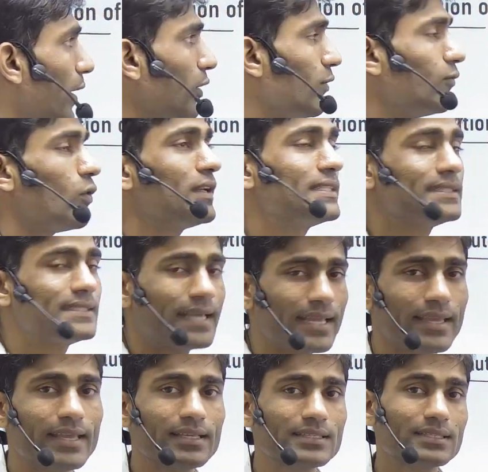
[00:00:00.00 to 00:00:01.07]
for sec
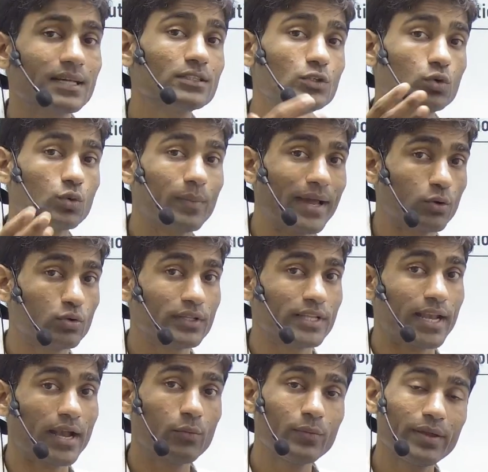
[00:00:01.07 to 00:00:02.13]
x as a 2 by root 3,
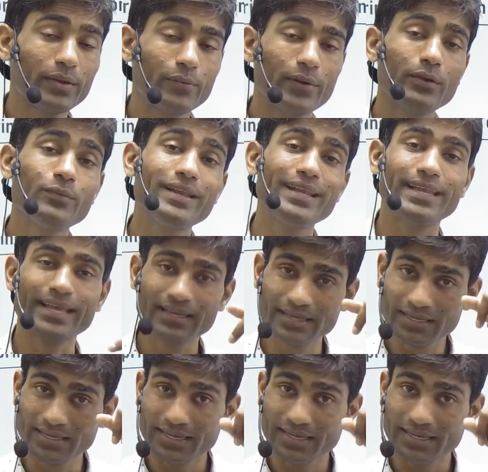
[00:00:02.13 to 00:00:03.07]
and when we take